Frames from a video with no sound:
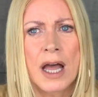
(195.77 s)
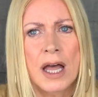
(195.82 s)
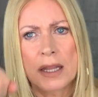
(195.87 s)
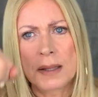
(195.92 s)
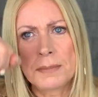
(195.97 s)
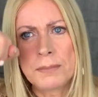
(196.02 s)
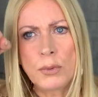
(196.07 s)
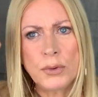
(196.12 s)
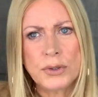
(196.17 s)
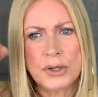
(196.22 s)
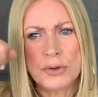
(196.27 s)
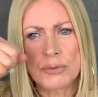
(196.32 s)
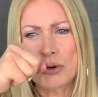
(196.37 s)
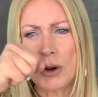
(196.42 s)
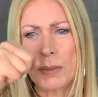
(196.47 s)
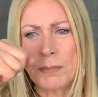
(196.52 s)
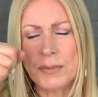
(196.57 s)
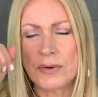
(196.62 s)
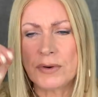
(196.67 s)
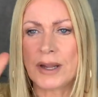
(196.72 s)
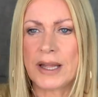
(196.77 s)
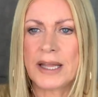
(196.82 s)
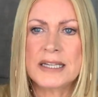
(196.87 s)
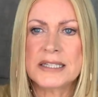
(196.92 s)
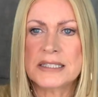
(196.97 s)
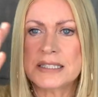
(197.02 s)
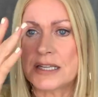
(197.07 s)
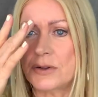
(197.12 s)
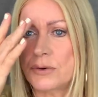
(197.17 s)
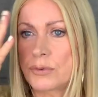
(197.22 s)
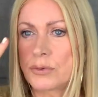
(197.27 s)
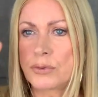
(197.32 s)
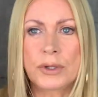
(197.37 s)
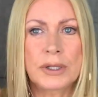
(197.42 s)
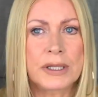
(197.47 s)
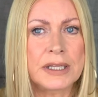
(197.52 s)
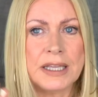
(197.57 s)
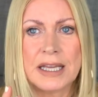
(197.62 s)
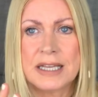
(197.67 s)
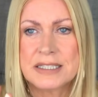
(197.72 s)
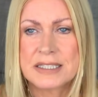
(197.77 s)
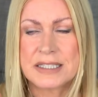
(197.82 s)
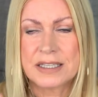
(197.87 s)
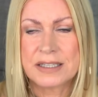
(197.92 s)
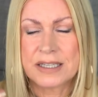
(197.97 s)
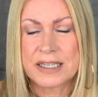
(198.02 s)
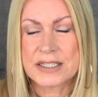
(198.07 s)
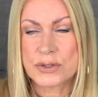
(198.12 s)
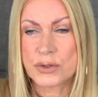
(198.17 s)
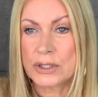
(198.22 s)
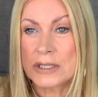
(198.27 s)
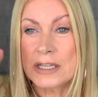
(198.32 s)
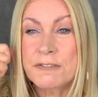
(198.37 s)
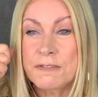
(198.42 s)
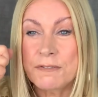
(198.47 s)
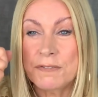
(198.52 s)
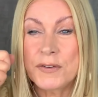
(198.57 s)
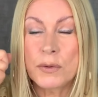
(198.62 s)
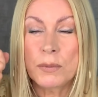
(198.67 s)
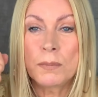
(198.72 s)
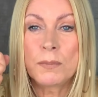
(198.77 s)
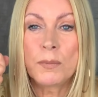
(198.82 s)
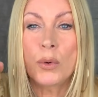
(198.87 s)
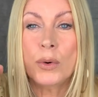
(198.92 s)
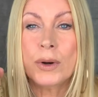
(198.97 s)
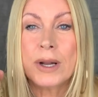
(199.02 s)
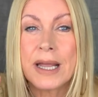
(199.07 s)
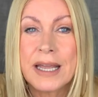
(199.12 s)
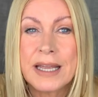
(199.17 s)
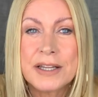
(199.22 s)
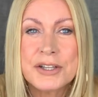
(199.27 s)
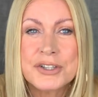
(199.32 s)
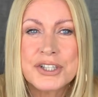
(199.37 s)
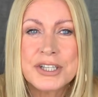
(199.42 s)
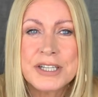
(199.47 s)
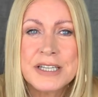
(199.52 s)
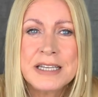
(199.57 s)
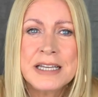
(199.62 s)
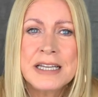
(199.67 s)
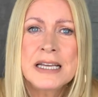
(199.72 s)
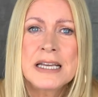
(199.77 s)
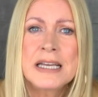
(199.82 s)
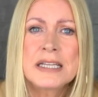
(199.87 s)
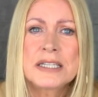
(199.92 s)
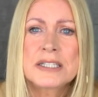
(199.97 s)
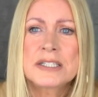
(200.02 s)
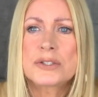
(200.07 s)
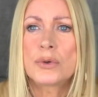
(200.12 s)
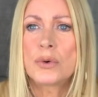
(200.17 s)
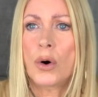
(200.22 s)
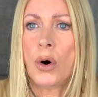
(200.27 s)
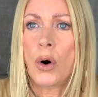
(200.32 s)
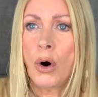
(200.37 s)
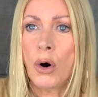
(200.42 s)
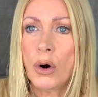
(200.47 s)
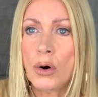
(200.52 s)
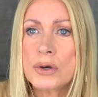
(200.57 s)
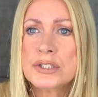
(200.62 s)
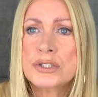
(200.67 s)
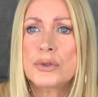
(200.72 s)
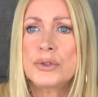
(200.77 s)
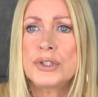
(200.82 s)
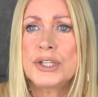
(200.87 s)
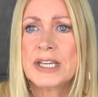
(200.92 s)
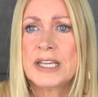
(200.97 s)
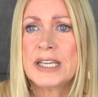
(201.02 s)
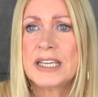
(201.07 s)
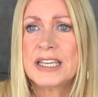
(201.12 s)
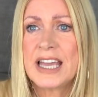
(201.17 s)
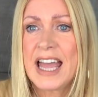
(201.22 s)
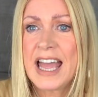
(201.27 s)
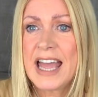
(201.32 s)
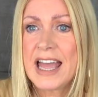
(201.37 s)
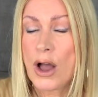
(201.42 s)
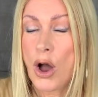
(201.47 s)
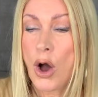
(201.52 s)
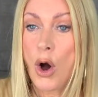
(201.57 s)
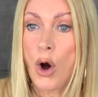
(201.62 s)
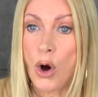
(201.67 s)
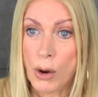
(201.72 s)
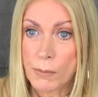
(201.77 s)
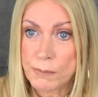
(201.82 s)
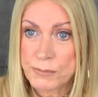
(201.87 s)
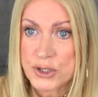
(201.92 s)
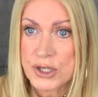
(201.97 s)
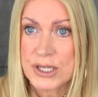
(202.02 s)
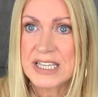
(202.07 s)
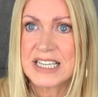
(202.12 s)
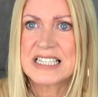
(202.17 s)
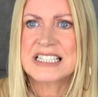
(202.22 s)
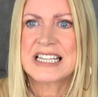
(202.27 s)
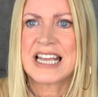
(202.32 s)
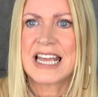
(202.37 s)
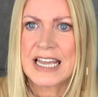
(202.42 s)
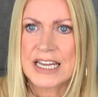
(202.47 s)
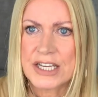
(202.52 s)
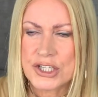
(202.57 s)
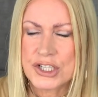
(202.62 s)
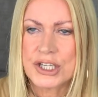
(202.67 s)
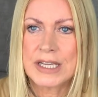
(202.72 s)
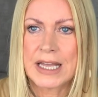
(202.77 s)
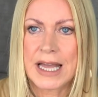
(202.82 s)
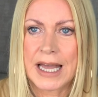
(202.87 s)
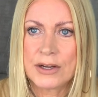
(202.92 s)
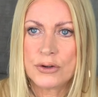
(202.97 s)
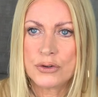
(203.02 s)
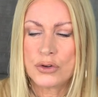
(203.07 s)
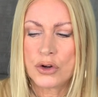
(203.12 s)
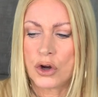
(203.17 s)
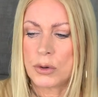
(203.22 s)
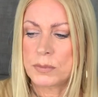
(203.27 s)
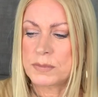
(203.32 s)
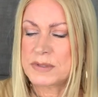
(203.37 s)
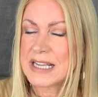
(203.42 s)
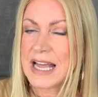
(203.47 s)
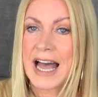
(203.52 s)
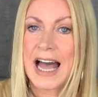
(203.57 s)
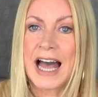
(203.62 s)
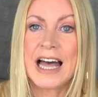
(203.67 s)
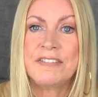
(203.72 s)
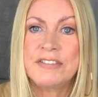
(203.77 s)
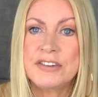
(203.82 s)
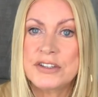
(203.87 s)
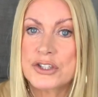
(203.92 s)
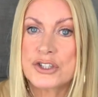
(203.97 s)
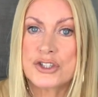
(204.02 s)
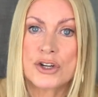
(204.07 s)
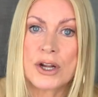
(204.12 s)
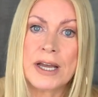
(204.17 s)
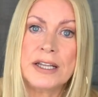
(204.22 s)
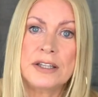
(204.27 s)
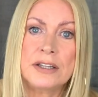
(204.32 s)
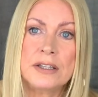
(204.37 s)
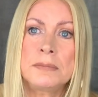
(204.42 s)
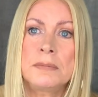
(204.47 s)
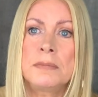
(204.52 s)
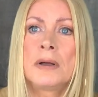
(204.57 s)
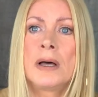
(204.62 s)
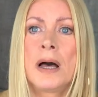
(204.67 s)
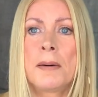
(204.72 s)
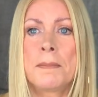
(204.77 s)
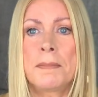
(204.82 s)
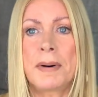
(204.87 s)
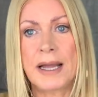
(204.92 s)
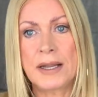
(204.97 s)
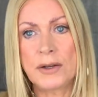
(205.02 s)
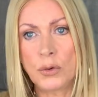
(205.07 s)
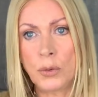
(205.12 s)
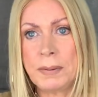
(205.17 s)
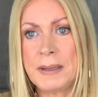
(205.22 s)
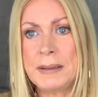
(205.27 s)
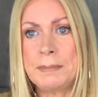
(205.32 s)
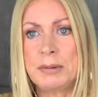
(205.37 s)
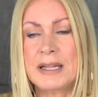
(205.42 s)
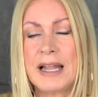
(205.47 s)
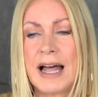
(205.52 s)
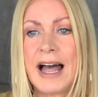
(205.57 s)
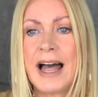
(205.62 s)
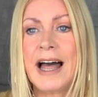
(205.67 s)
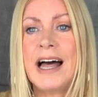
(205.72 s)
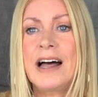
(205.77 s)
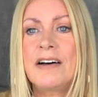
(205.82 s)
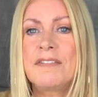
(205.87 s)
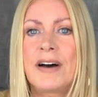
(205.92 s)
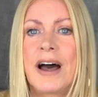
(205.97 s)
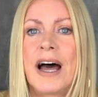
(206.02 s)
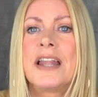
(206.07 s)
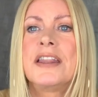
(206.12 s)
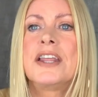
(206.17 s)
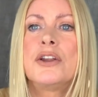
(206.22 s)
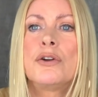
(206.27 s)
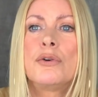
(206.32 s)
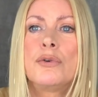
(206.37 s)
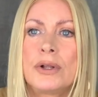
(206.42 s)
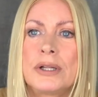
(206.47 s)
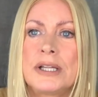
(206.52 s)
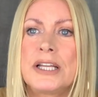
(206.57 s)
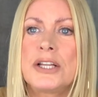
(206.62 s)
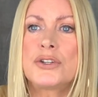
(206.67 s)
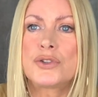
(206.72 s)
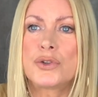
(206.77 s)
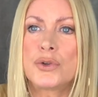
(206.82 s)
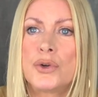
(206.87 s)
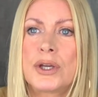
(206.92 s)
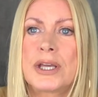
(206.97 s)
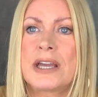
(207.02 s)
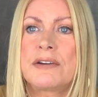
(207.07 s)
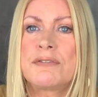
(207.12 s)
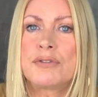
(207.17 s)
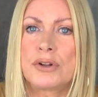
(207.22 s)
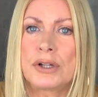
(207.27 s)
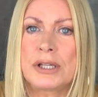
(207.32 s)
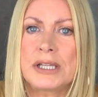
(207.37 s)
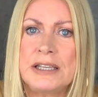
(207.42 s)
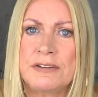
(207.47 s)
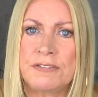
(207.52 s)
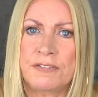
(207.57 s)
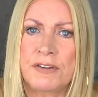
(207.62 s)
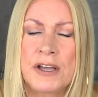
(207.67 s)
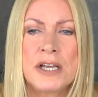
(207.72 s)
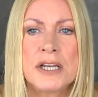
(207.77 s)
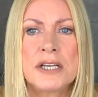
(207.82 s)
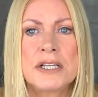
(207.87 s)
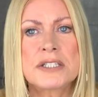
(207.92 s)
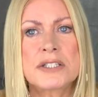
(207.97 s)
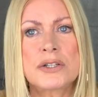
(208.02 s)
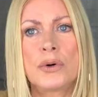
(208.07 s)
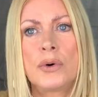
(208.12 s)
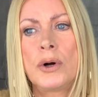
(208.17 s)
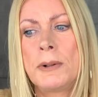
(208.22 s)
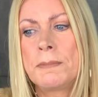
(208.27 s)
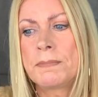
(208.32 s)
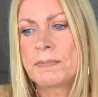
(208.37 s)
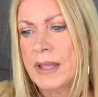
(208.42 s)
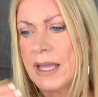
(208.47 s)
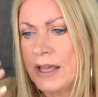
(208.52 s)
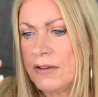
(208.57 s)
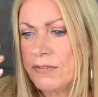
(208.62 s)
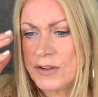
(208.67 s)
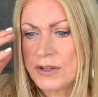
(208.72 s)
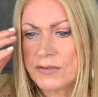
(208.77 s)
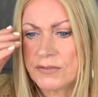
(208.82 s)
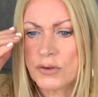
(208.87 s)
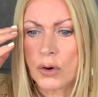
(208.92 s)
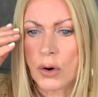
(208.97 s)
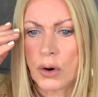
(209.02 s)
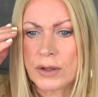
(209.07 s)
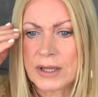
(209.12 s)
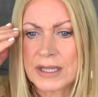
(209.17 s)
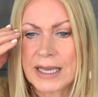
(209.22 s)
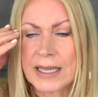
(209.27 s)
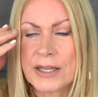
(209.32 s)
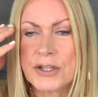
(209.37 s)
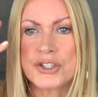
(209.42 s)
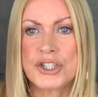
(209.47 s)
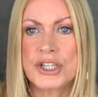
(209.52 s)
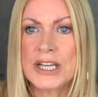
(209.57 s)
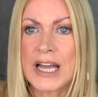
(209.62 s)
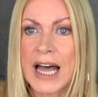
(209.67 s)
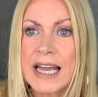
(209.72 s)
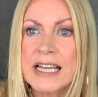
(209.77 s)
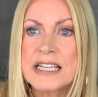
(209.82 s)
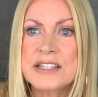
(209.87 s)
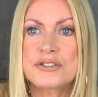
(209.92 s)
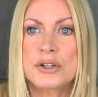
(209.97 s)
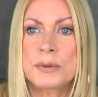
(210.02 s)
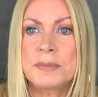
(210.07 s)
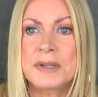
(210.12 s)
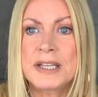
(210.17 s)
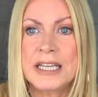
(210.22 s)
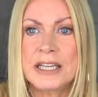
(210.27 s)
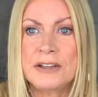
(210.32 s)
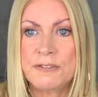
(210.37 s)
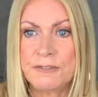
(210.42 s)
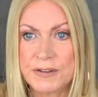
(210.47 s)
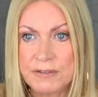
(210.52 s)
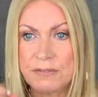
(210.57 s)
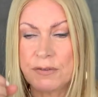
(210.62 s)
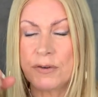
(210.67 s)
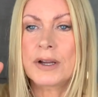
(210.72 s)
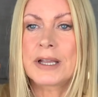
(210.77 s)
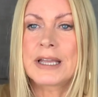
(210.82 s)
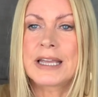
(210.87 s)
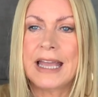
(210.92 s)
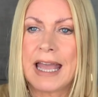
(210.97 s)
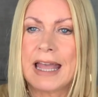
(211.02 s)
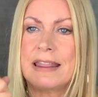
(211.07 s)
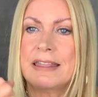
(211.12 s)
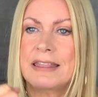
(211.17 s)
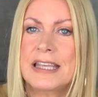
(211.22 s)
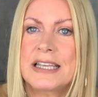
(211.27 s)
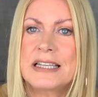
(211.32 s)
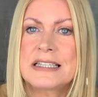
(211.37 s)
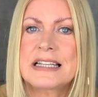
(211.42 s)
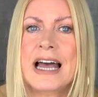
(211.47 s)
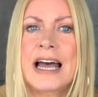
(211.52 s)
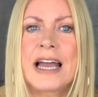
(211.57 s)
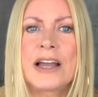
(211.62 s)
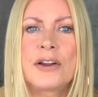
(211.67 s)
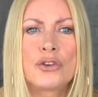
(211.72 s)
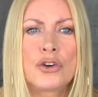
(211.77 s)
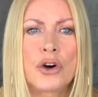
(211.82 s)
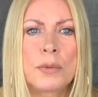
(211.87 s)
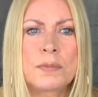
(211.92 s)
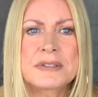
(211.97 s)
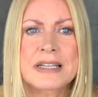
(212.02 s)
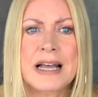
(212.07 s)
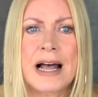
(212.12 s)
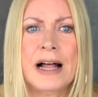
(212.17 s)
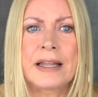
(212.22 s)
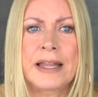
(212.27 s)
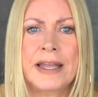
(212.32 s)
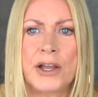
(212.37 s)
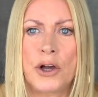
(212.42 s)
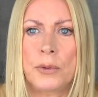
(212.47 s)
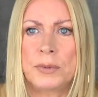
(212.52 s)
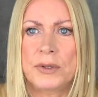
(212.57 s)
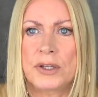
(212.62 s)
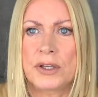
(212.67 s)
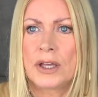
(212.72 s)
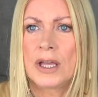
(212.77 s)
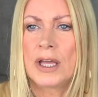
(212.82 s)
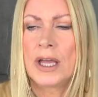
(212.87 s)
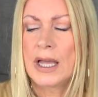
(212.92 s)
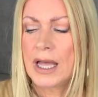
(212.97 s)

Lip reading: The more you rub your eyes, it really isn't great. It's going to feel more itchy. So also you can get Optrix itchy eye drops. I haven't tried them, but I know people that have, and they really do give relief. So if you've got the itchy eyes from the hay fever, get these eye drops. That'll help you.